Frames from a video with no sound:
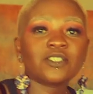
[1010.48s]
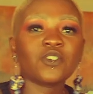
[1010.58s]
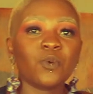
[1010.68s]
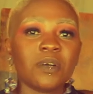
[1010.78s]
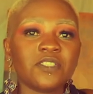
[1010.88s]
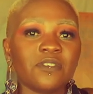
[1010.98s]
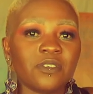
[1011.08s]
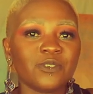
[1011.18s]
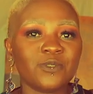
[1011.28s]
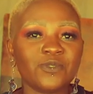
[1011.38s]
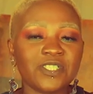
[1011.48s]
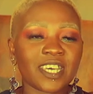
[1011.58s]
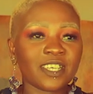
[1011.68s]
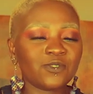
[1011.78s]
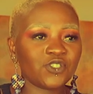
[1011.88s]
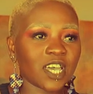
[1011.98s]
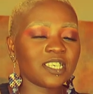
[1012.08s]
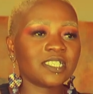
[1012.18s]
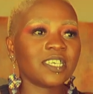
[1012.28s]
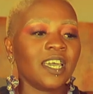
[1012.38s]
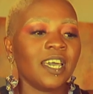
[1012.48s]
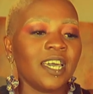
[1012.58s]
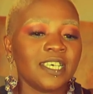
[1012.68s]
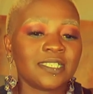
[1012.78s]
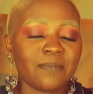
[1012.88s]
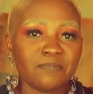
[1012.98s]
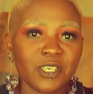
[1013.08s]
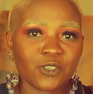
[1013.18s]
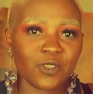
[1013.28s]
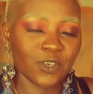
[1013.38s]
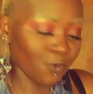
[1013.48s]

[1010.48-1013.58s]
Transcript: so much for those who decided to just submit all the